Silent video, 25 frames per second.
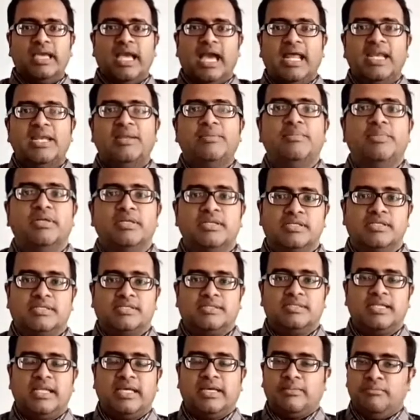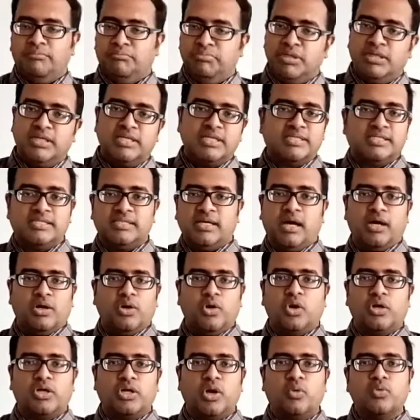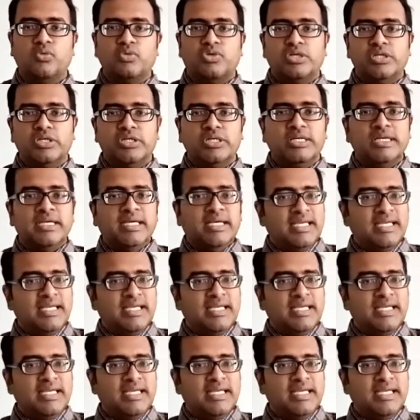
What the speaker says: animals, like birds are not counted,